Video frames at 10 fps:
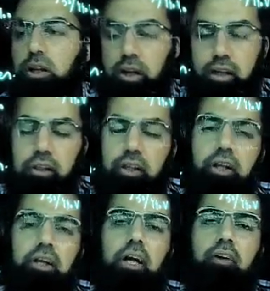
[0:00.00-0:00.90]

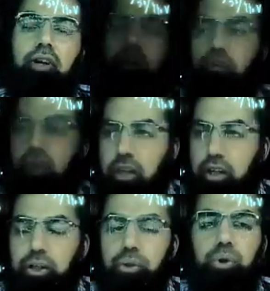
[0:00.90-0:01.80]
33 kVs,
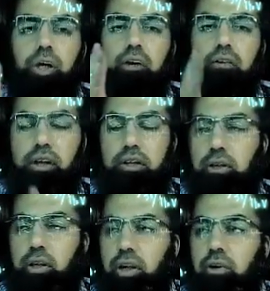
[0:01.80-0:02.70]
132 kVs,
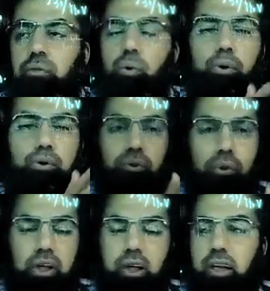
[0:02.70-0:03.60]

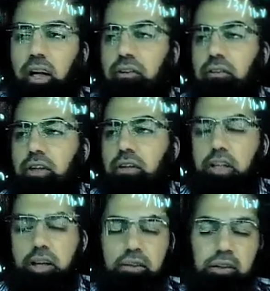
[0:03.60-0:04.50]
440 kVs,
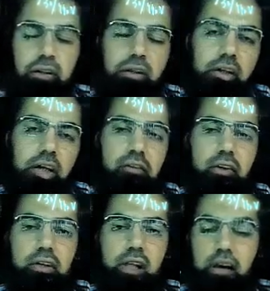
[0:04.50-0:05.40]
700
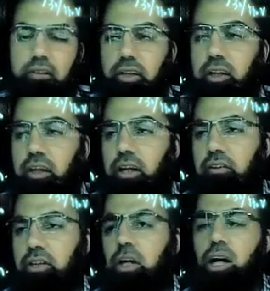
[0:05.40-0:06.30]
kVs, 1100
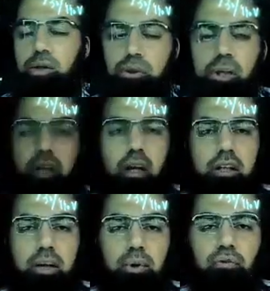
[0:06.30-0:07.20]
kVs. So there are a
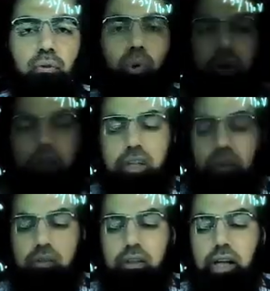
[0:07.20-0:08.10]
number of voltage
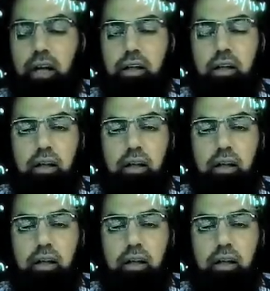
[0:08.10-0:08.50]
levels that